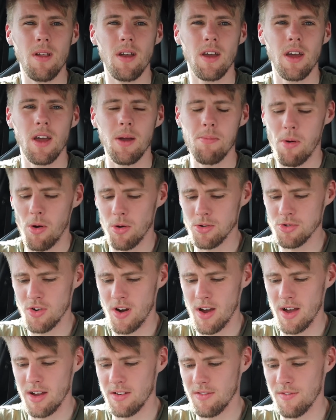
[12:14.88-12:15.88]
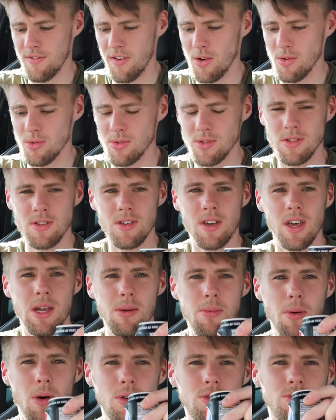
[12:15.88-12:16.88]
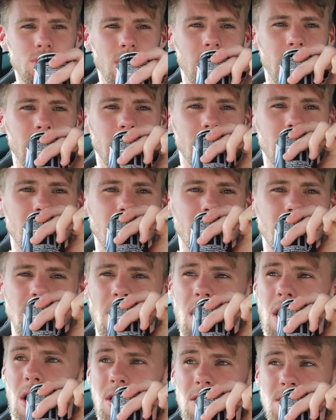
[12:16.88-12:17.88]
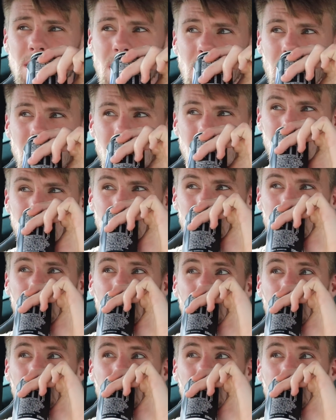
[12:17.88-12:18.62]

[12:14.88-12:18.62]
Keep hydrated, folks. Keep hydrated. It is hot out here,